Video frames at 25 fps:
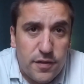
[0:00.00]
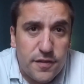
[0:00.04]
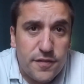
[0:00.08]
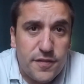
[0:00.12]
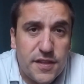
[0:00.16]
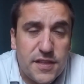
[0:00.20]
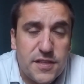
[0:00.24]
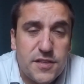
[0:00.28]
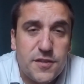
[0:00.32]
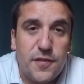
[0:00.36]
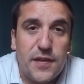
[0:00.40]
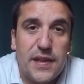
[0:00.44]
of
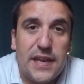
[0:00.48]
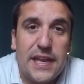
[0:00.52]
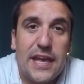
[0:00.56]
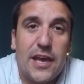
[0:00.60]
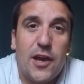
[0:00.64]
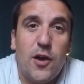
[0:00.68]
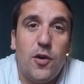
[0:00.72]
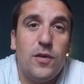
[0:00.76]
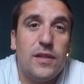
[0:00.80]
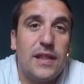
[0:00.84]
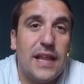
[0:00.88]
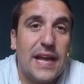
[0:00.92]
this
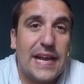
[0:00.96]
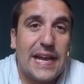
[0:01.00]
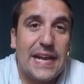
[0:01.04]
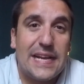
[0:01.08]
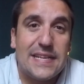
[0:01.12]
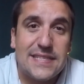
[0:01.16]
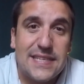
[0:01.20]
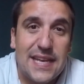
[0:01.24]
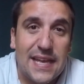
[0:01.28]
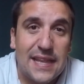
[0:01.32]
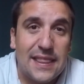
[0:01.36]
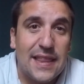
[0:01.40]
video. Like I
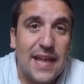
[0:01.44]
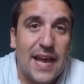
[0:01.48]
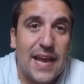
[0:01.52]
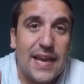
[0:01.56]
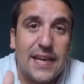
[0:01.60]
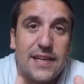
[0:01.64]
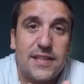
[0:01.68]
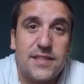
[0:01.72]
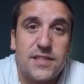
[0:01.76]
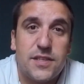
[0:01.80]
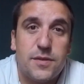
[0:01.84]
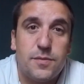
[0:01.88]
said,
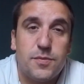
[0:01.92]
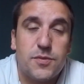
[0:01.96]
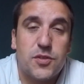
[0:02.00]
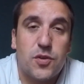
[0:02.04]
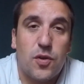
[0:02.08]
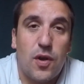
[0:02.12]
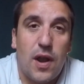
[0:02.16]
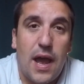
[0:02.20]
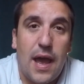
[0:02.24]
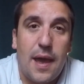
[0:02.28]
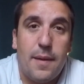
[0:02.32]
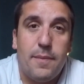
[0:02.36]
like and
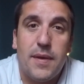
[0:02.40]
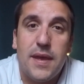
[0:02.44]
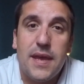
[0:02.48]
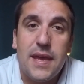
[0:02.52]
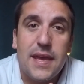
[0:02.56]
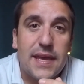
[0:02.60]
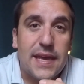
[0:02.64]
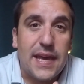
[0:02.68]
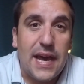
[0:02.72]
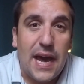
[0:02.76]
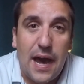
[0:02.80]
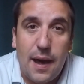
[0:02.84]
subscribe.
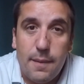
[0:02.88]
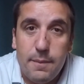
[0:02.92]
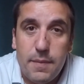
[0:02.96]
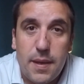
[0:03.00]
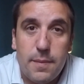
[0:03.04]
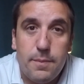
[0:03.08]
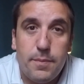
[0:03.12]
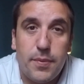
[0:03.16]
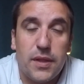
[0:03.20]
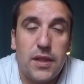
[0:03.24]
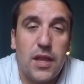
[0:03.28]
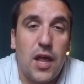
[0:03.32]

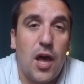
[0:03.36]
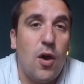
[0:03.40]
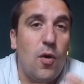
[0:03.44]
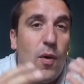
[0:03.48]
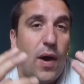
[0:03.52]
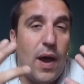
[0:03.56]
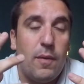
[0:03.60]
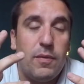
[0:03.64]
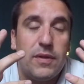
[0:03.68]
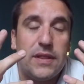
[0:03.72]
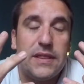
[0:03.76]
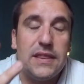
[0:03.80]
Comment below.
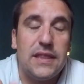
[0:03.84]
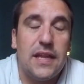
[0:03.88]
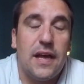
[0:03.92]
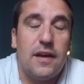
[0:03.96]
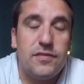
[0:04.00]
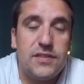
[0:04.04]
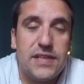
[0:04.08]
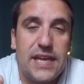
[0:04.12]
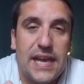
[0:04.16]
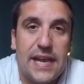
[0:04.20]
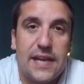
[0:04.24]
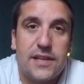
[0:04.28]
I would
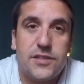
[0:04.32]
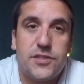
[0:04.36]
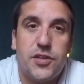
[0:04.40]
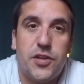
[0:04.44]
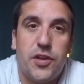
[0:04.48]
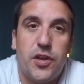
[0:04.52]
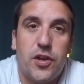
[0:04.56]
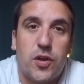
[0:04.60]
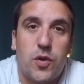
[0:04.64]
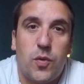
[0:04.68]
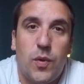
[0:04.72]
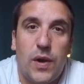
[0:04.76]
love to answer
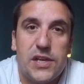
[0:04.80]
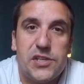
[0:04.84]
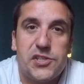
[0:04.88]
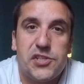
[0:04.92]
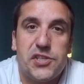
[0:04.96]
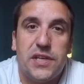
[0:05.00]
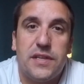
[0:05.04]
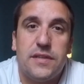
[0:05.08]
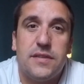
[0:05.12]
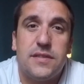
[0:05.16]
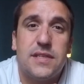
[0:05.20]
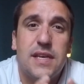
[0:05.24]
your
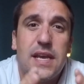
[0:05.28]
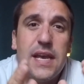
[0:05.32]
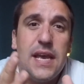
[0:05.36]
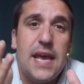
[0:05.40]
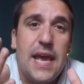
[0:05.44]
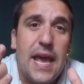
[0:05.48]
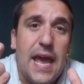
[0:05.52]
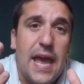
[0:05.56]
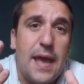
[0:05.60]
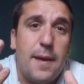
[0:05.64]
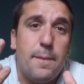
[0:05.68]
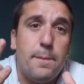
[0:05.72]
questions.
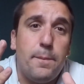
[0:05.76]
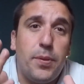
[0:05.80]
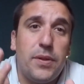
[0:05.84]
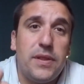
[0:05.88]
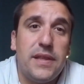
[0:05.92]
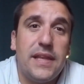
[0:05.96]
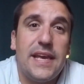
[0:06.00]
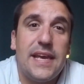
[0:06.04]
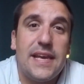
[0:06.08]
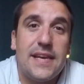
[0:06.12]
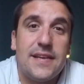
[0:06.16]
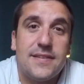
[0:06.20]
And
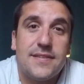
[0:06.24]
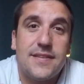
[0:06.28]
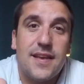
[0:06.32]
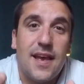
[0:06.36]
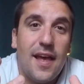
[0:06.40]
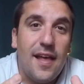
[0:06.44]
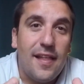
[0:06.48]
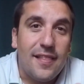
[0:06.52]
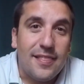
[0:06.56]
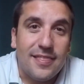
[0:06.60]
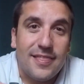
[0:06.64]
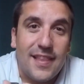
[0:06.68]
please
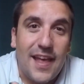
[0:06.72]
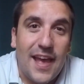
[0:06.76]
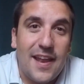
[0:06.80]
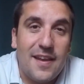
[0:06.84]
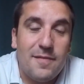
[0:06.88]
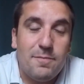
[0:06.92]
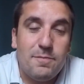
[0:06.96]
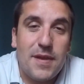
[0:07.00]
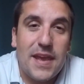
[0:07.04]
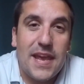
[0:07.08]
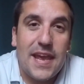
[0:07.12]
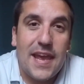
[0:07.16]

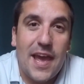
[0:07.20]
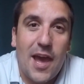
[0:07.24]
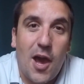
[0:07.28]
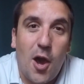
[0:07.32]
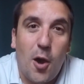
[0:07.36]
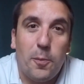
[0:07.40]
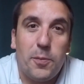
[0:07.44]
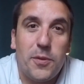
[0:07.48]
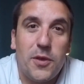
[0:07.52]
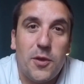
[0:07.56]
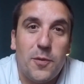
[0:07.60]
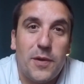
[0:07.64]
let me
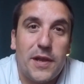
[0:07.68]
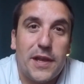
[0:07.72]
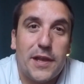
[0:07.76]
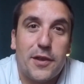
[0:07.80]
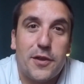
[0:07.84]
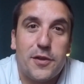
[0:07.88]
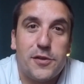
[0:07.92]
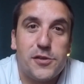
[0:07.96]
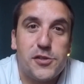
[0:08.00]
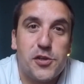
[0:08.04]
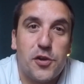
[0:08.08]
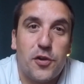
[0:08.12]
help you in
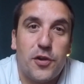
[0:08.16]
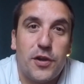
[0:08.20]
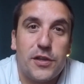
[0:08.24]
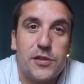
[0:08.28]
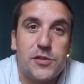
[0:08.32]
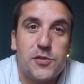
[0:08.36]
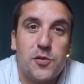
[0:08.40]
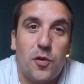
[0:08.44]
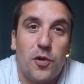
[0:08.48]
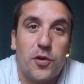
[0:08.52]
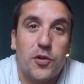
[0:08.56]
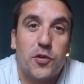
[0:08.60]
your journey
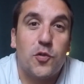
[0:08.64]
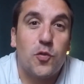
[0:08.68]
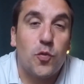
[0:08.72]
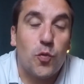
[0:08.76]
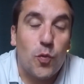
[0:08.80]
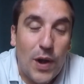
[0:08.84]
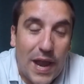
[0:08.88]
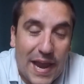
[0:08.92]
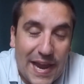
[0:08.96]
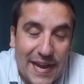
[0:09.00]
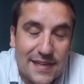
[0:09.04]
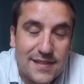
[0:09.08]
toward
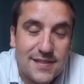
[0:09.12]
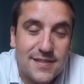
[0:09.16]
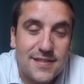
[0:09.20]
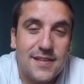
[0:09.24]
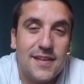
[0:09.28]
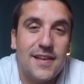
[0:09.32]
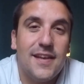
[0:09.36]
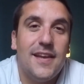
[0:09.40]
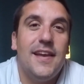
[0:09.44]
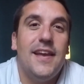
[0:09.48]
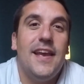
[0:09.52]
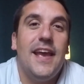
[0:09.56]
great
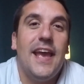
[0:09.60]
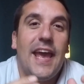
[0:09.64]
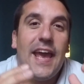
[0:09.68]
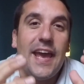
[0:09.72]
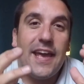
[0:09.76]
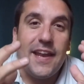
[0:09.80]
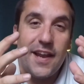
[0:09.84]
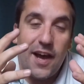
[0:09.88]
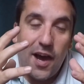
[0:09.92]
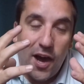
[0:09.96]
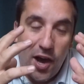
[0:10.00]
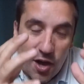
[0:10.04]

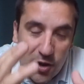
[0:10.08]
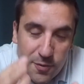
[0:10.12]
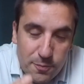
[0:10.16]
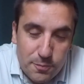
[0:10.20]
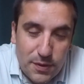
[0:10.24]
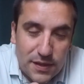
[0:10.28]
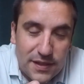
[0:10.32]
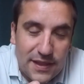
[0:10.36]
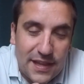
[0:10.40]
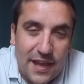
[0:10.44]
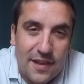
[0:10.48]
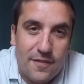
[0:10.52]
and
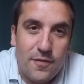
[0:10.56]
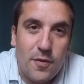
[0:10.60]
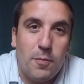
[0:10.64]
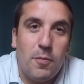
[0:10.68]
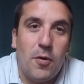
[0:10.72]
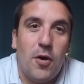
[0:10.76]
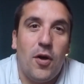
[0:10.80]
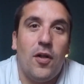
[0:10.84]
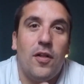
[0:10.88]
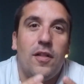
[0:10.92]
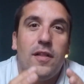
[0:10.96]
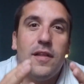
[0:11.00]

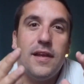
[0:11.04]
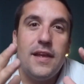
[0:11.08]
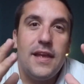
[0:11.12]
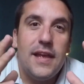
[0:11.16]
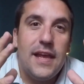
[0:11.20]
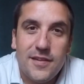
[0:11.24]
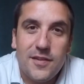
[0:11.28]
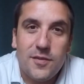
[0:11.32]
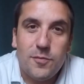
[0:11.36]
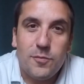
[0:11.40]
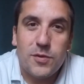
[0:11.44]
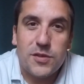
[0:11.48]
unbelievable
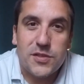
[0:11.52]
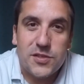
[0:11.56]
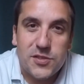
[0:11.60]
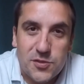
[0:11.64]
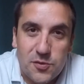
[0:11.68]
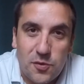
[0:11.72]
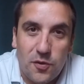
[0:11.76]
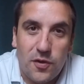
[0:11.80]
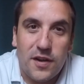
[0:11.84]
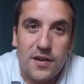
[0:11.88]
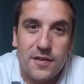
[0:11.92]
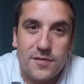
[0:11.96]

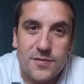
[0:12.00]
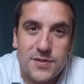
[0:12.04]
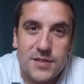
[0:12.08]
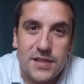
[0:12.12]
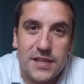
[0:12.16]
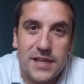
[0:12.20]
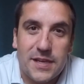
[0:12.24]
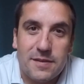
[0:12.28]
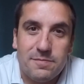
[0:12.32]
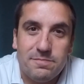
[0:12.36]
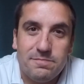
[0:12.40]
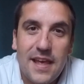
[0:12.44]
restorative
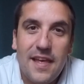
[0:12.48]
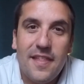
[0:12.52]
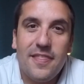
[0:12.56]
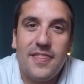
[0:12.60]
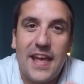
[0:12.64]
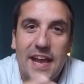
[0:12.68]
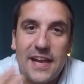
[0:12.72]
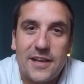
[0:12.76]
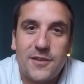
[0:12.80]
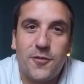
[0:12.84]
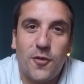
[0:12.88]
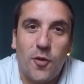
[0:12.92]
sleep.
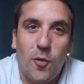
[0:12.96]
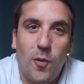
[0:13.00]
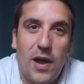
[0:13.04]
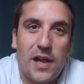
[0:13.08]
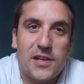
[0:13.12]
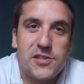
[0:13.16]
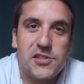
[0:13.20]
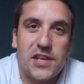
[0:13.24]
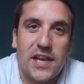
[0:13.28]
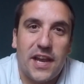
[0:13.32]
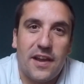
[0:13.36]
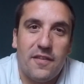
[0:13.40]
Thanks for watching,